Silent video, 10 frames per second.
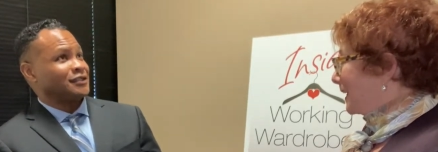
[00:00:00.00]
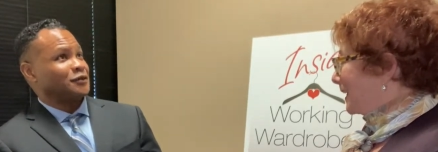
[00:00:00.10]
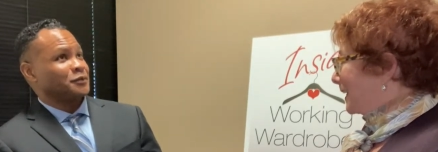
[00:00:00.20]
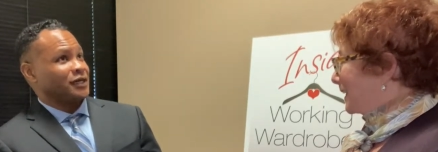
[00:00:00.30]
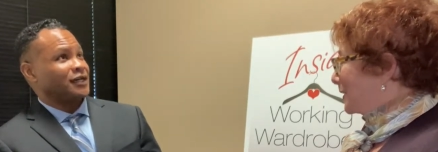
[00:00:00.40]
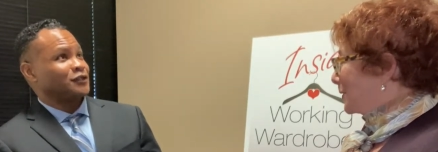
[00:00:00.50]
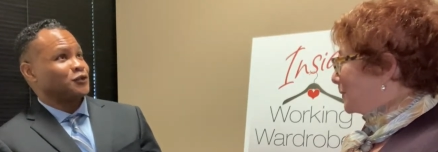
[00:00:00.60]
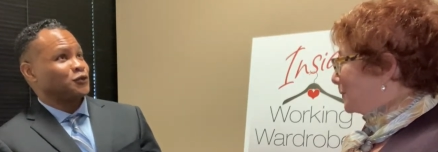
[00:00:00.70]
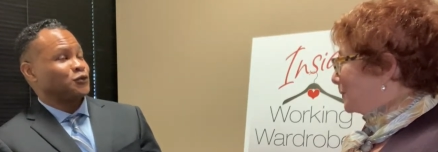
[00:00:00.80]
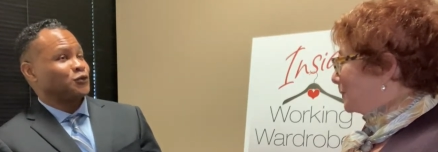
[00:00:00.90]
Speaker 1: young man
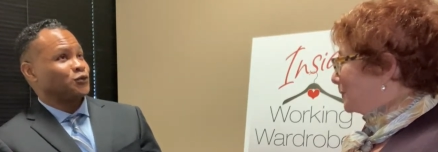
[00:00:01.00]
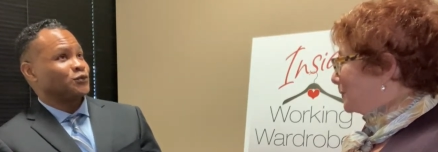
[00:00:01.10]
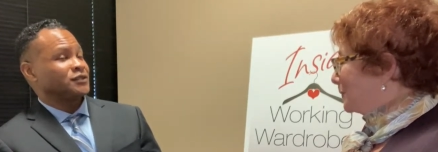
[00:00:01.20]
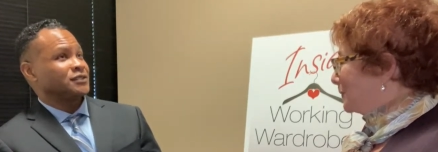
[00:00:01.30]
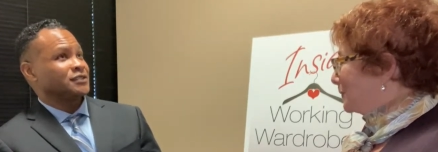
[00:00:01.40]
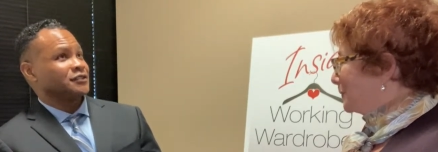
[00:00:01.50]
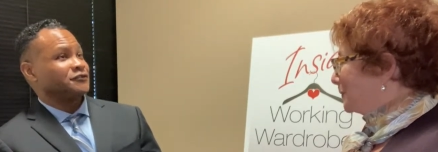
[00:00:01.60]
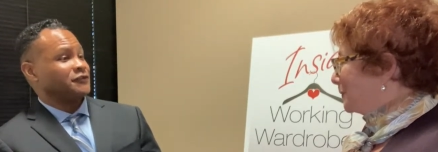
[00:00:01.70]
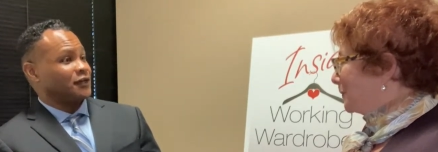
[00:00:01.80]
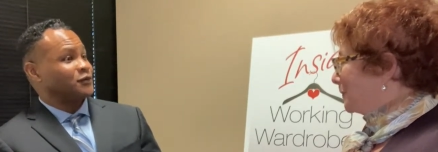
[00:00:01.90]
who
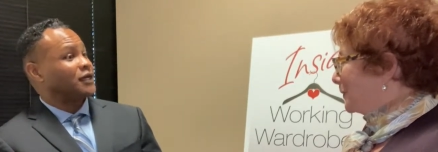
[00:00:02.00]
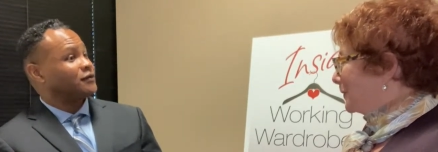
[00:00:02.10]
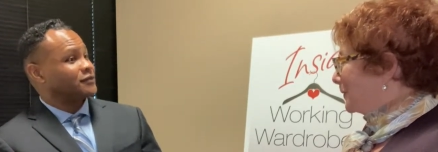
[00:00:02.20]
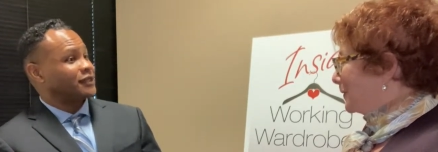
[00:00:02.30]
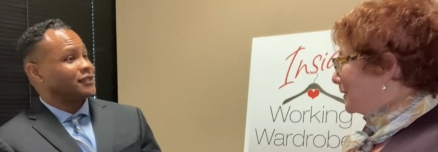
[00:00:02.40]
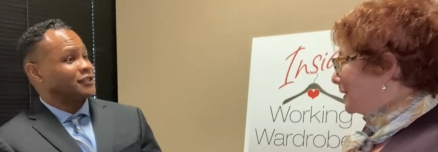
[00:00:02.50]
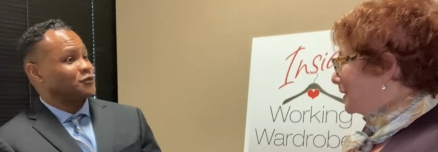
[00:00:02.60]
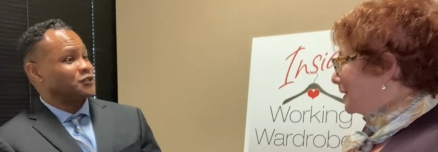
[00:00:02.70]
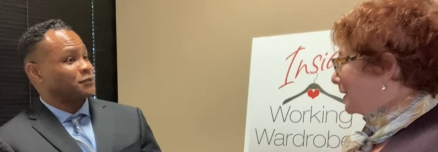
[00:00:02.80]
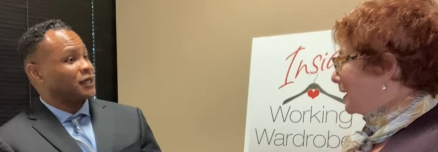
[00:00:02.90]
found out that he
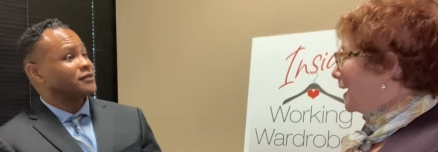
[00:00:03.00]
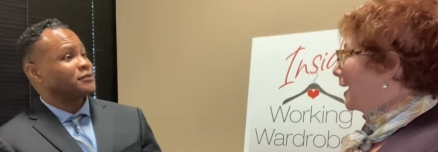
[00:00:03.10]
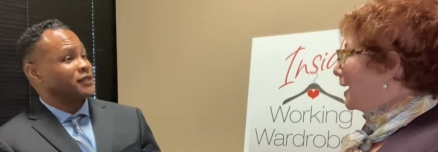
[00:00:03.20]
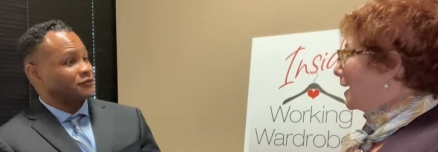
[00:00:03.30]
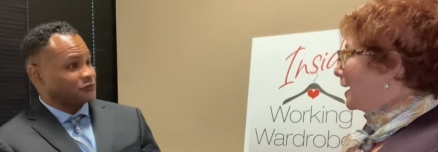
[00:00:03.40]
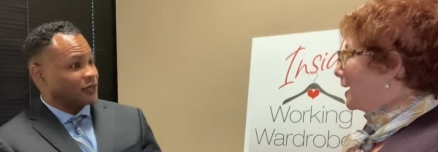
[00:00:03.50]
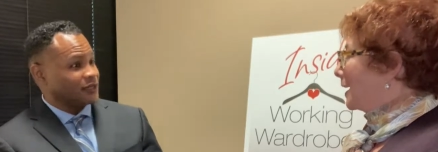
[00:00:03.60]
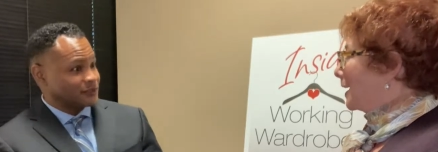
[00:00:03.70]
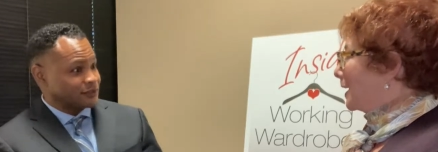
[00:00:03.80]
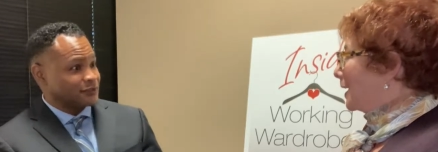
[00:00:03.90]
was about to be a
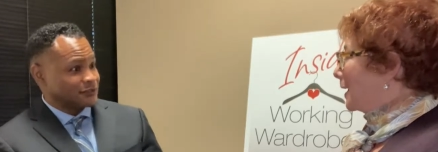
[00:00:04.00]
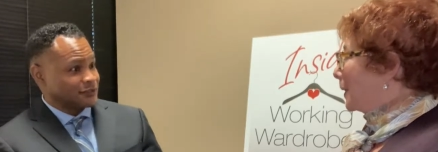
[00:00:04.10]
father